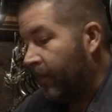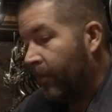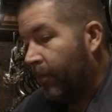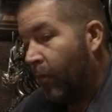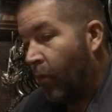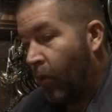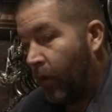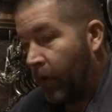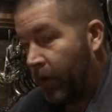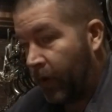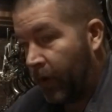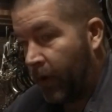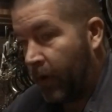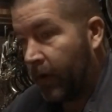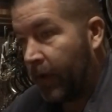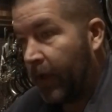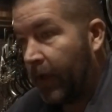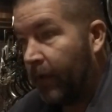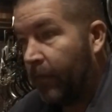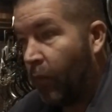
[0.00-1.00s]
More
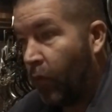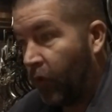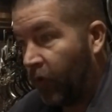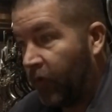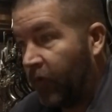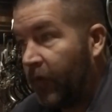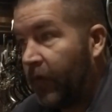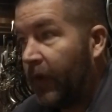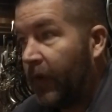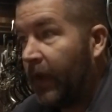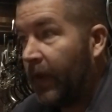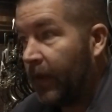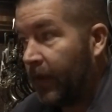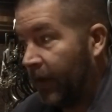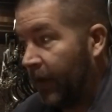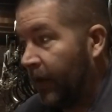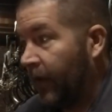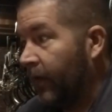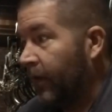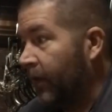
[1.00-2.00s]
caulking, more
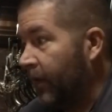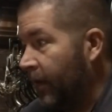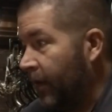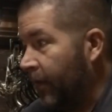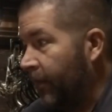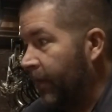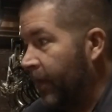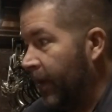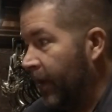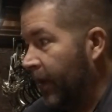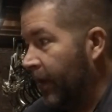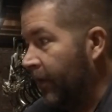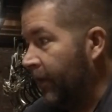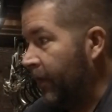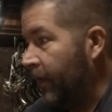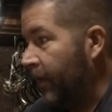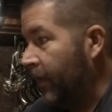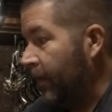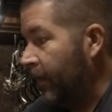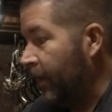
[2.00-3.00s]
sealing of
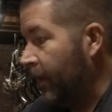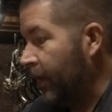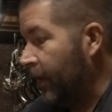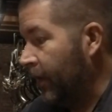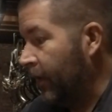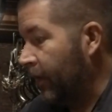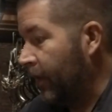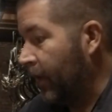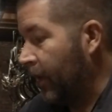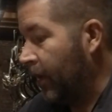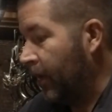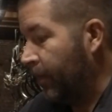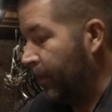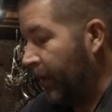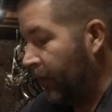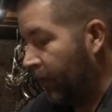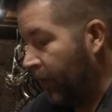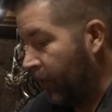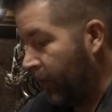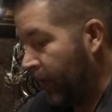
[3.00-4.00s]
this is going to
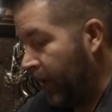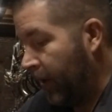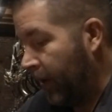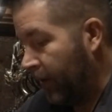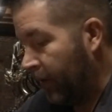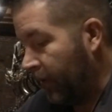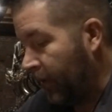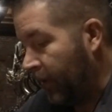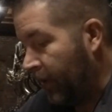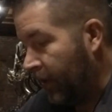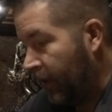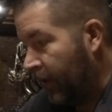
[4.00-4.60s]
be required.